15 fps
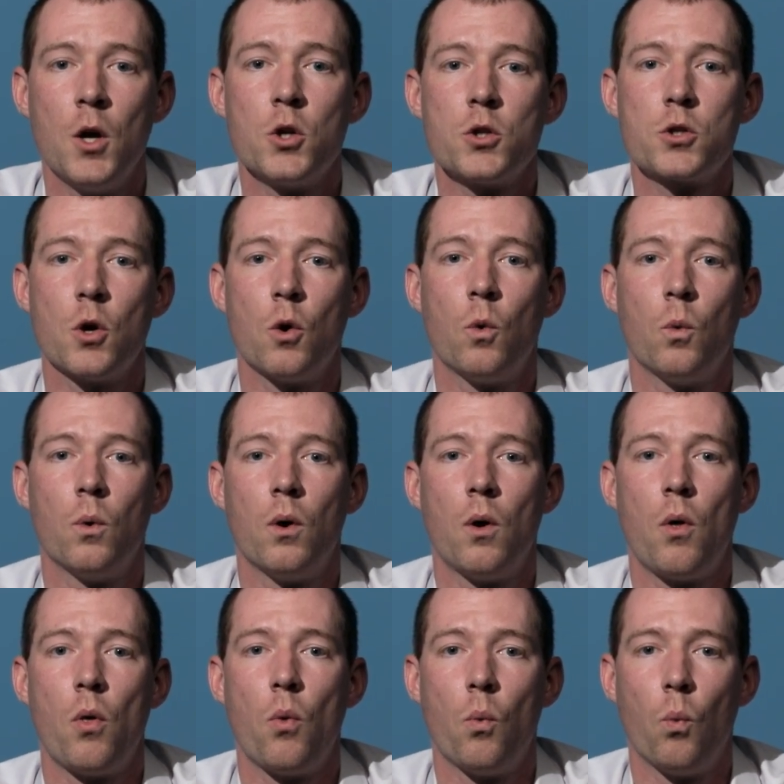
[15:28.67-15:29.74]
So
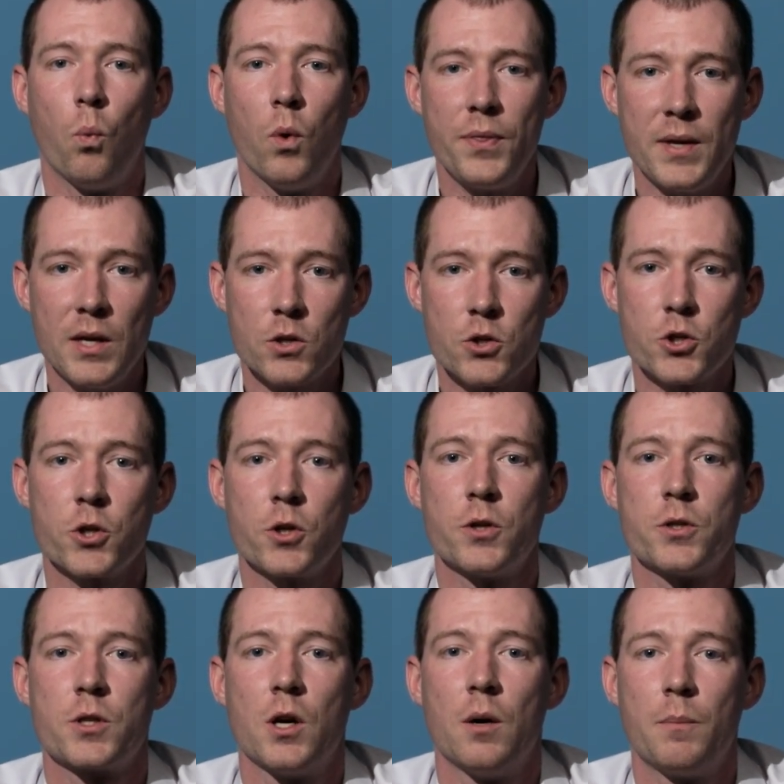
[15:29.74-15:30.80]
what the
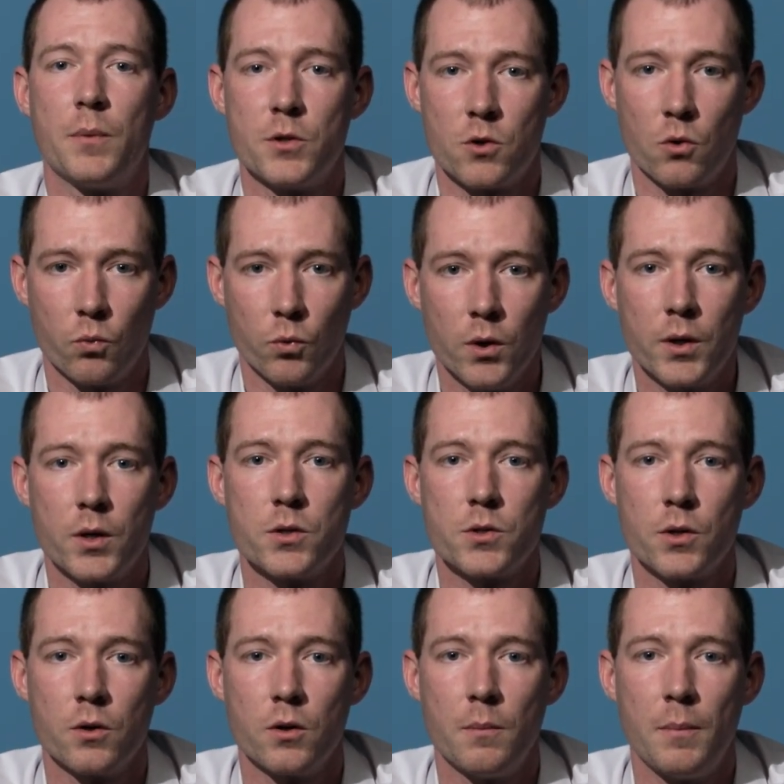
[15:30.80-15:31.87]
insurance companies are really
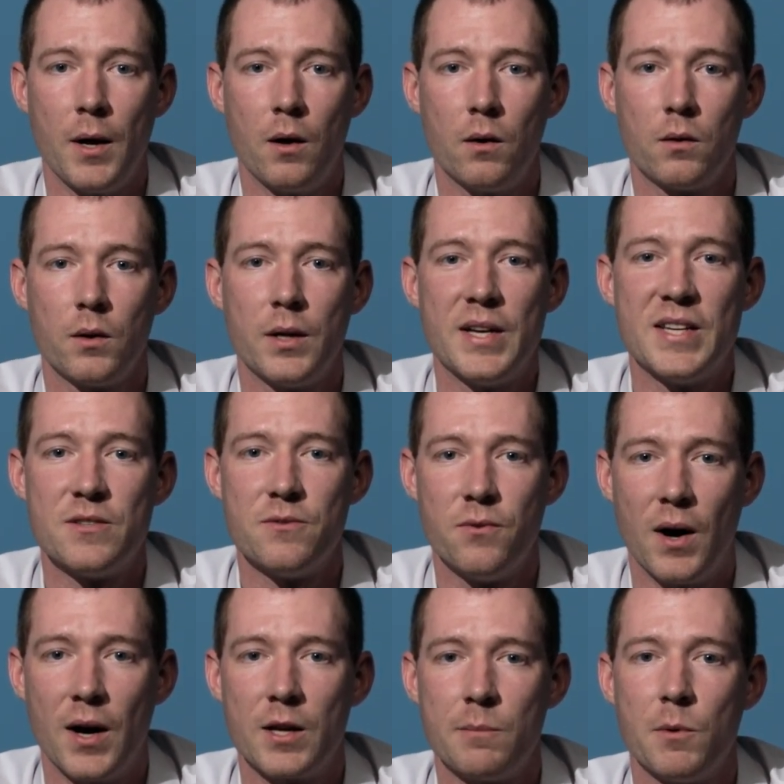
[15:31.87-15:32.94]
concerned about is
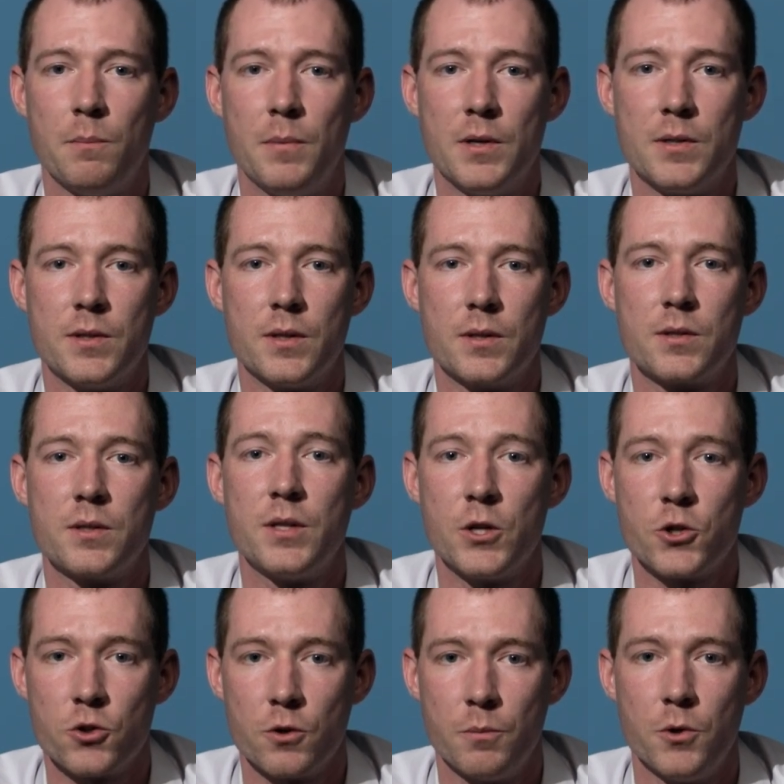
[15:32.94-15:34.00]
volume of business,
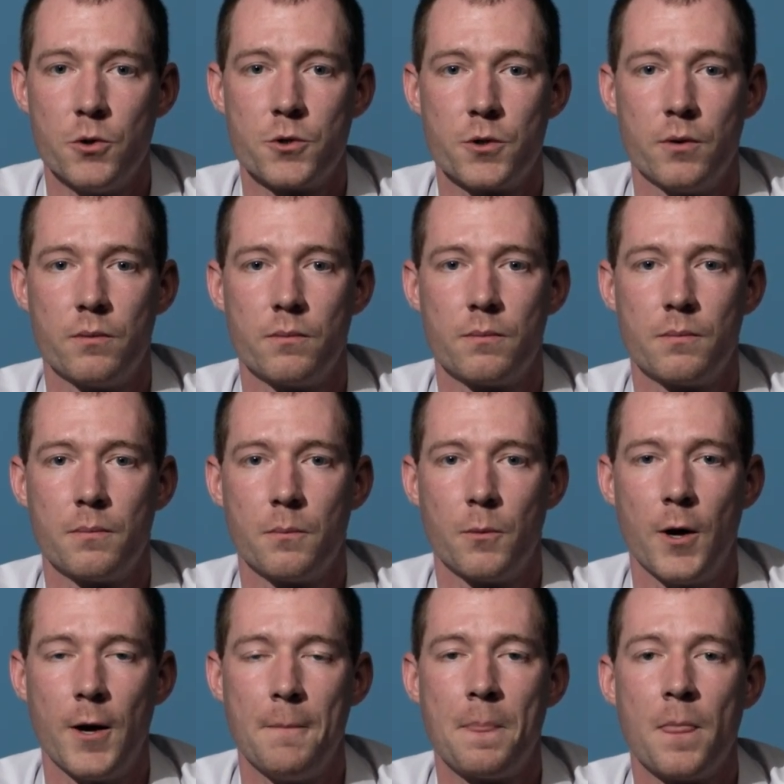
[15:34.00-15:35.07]
distribution.
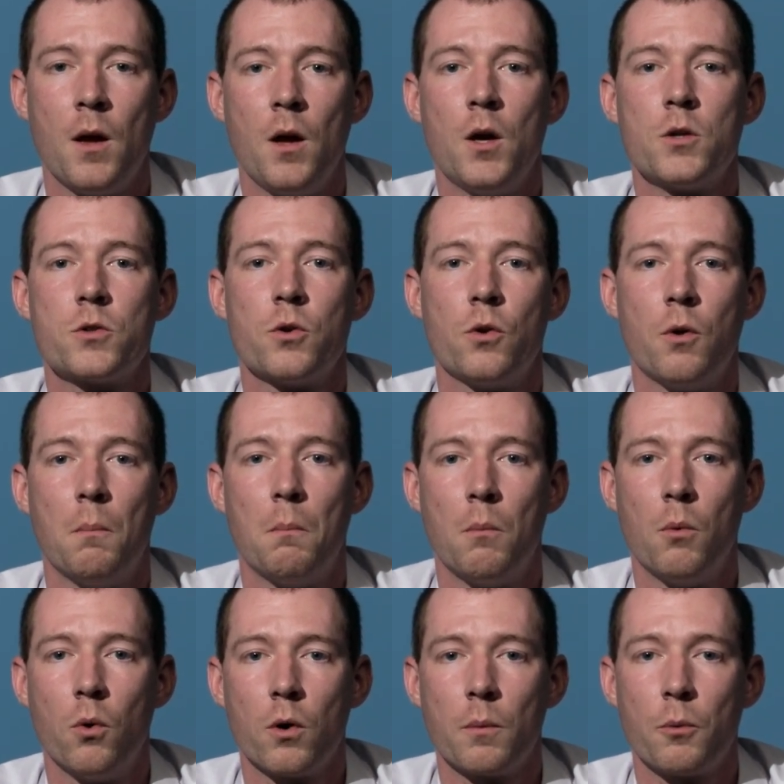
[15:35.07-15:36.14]
Right? So the
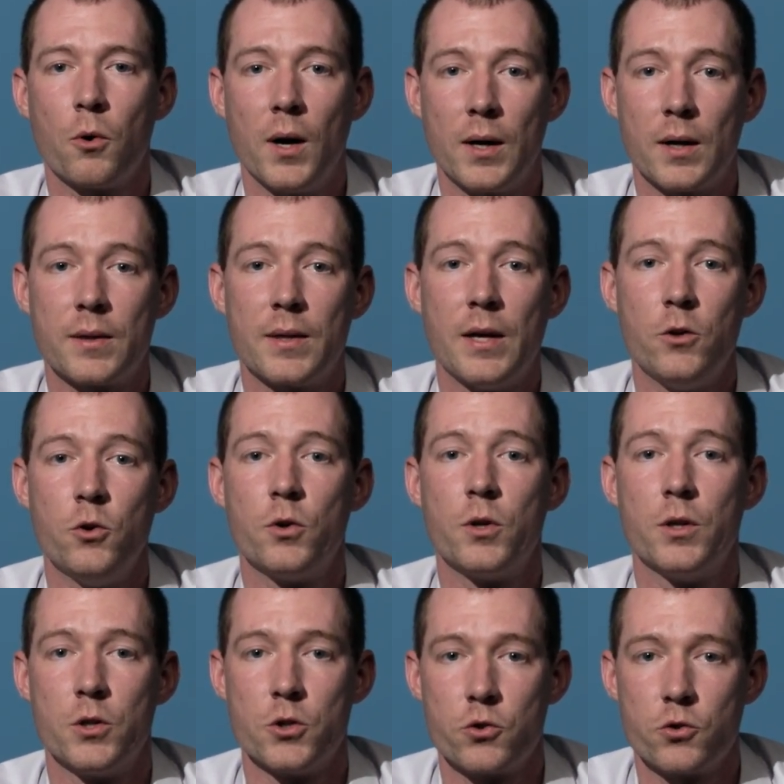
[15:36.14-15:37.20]
more product that you
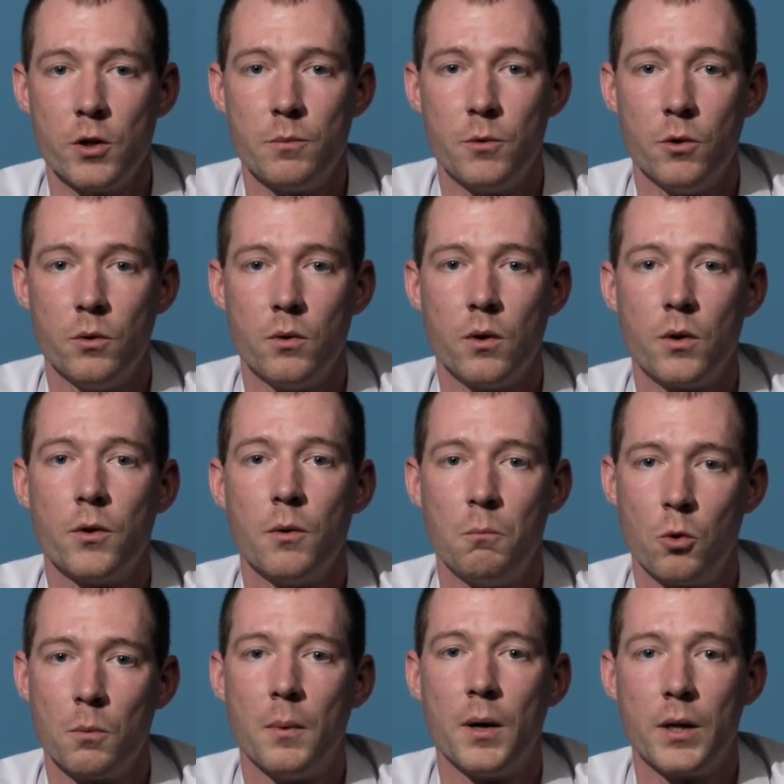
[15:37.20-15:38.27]
can distribute, the
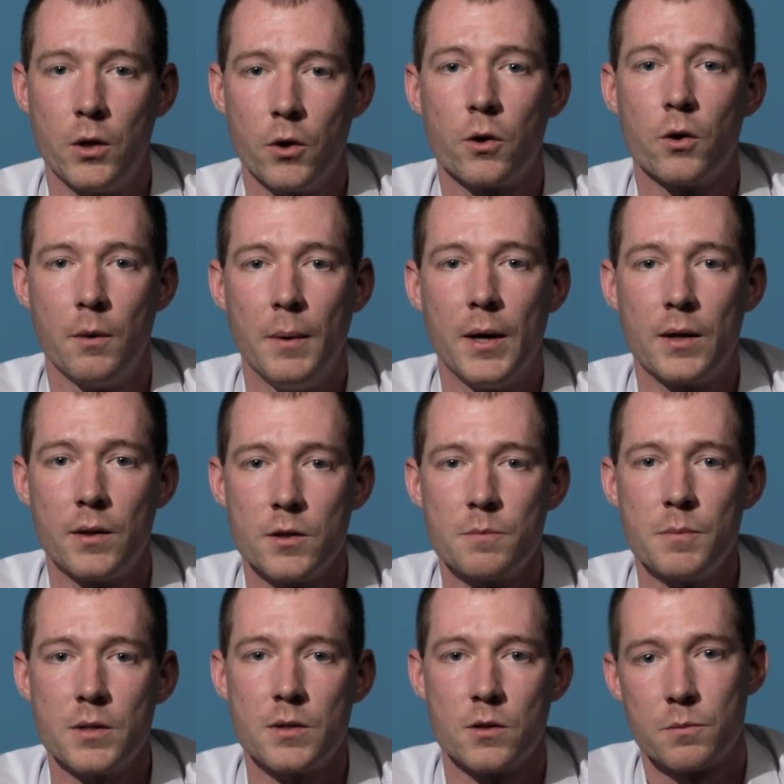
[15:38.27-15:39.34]
more money you're going to make in this
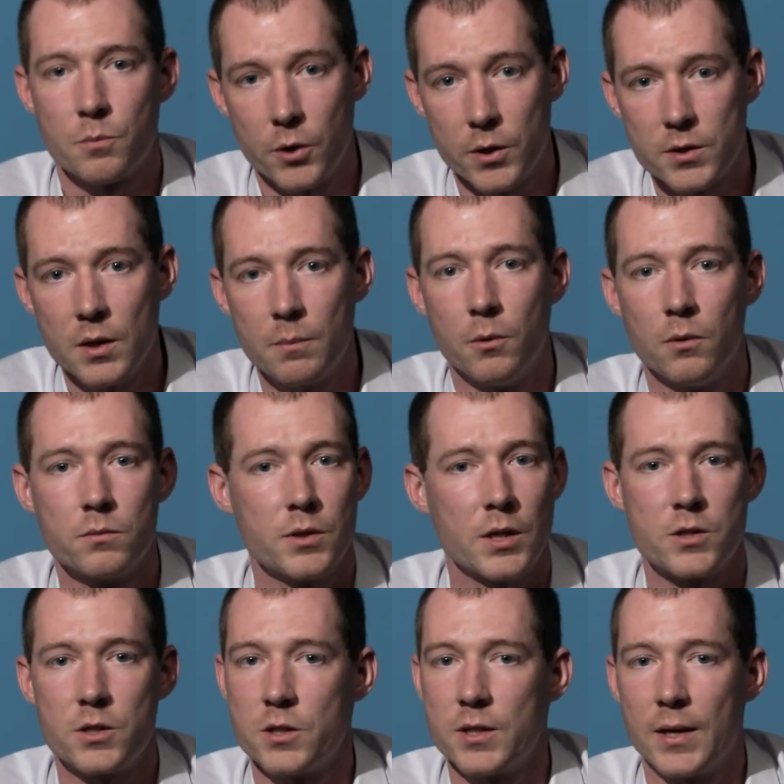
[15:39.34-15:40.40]
business. Pretty simple.
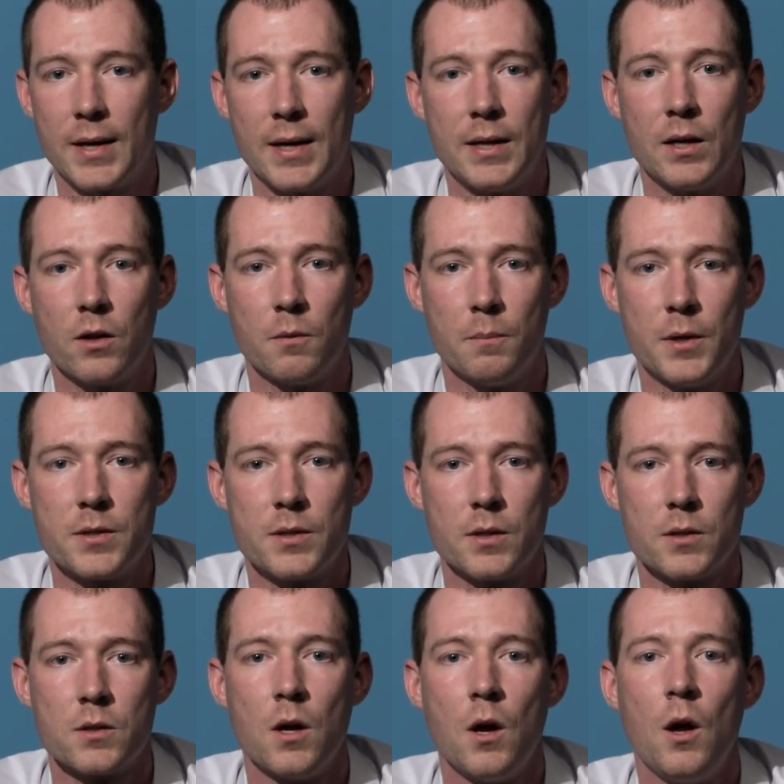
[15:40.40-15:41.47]
That's just like any other
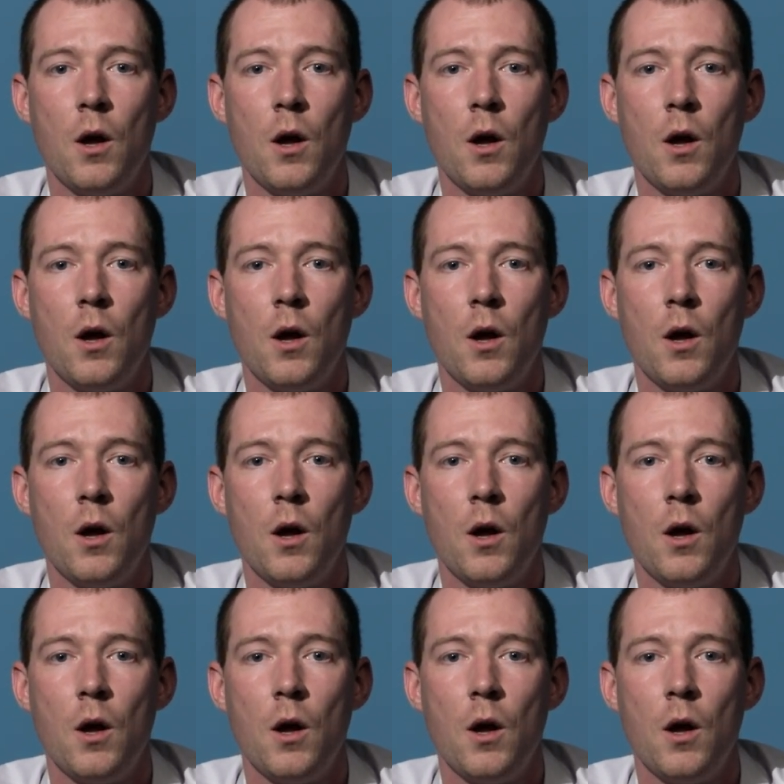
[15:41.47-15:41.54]
business.